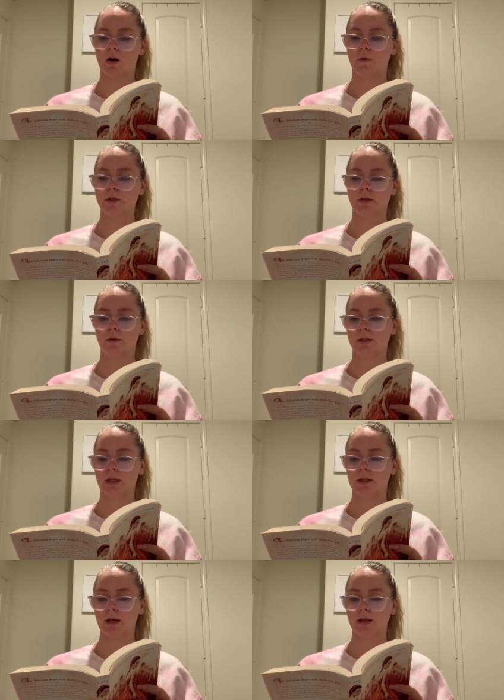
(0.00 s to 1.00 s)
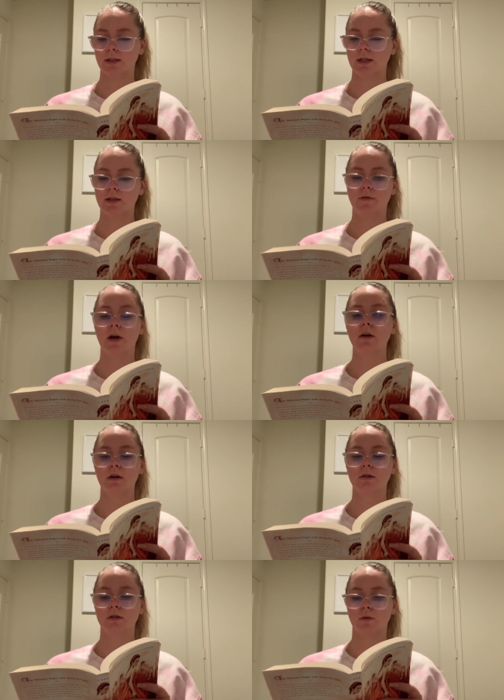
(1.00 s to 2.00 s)
always noticing things. He's a very
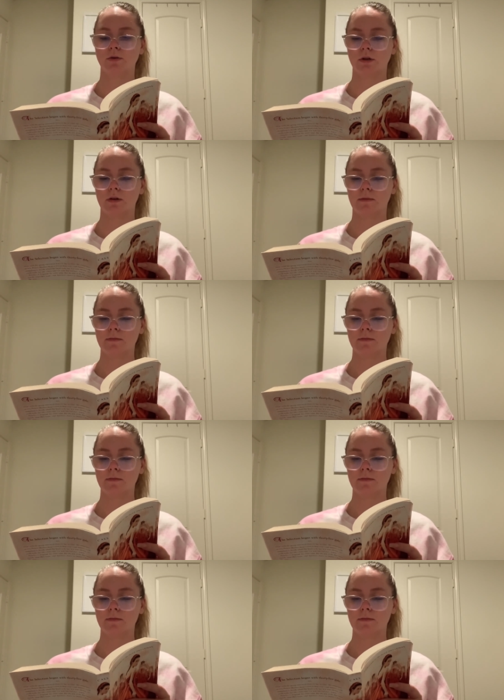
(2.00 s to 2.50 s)
good soldier.